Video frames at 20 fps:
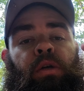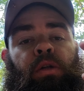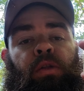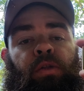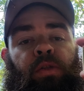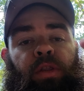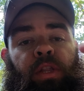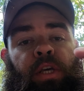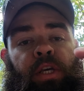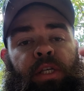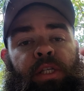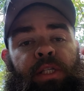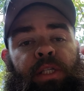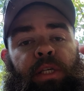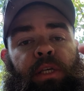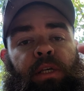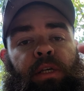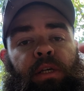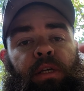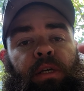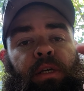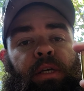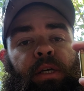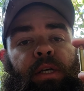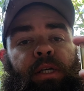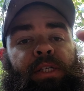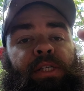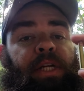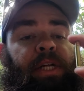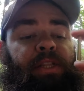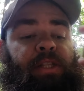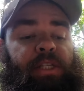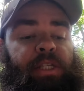This is not the